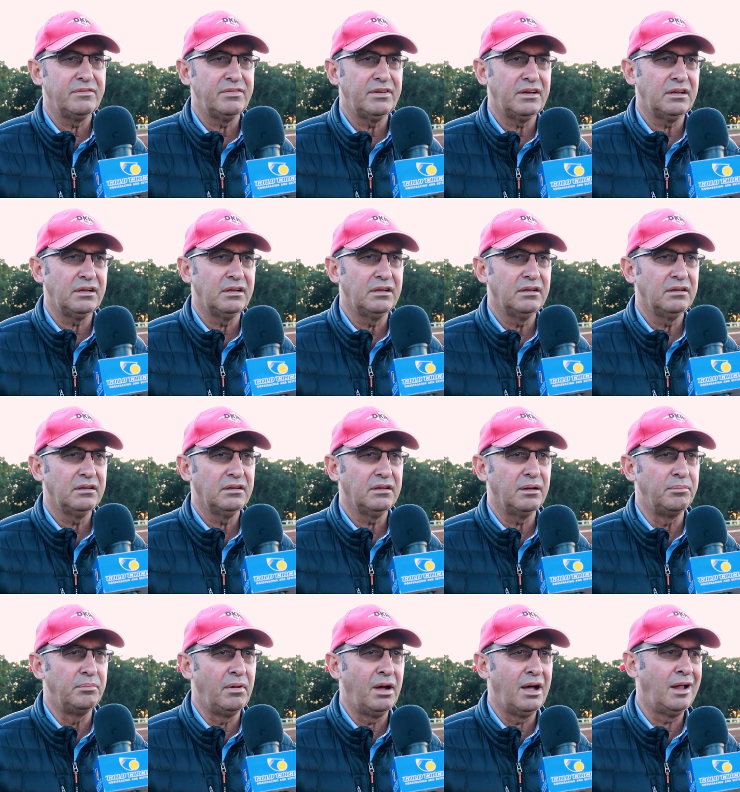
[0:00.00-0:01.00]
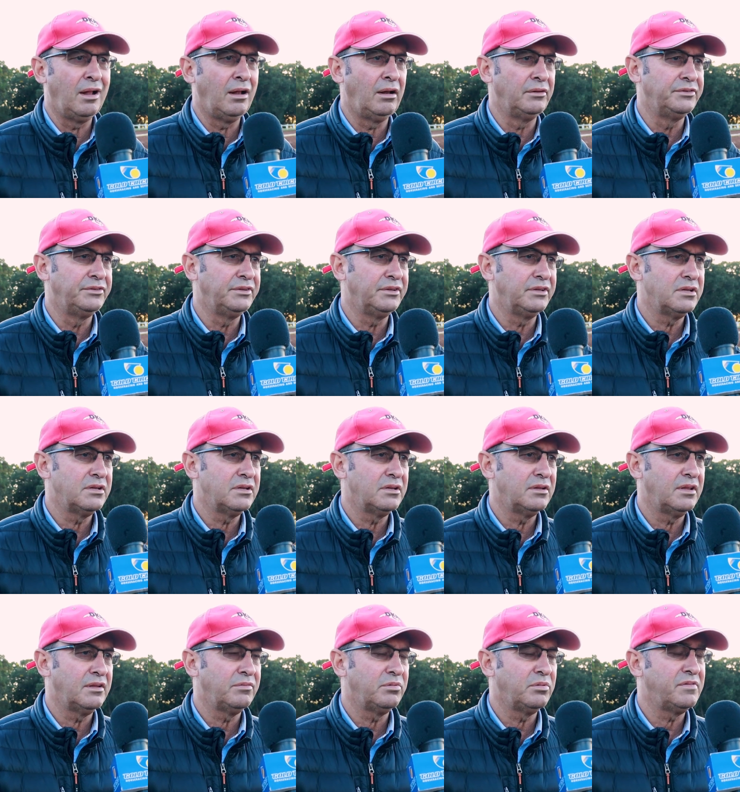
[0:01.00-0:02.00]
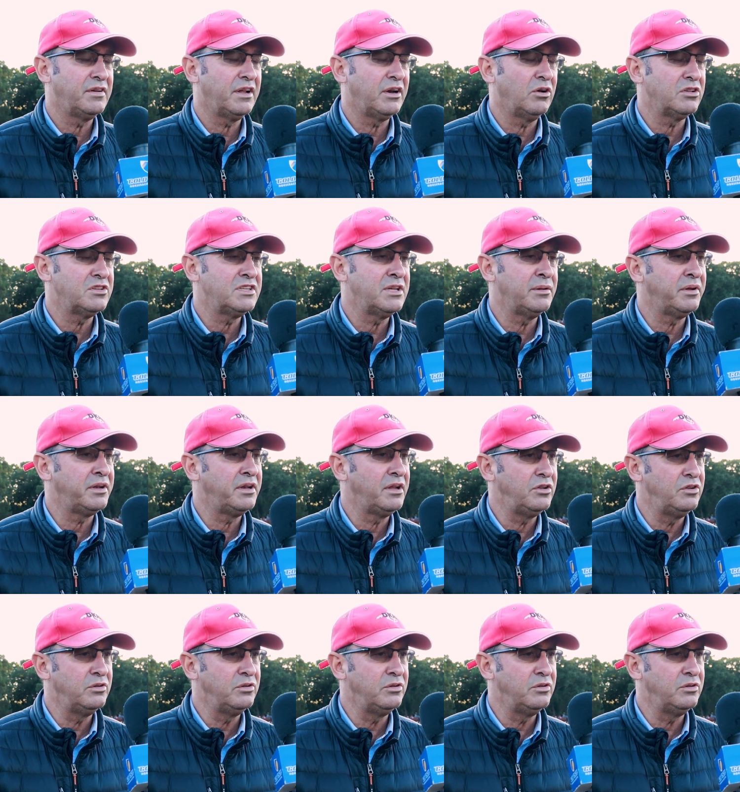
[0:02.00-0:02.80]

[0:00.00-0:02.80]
They've had a, a, mild. We've had a hot summer, no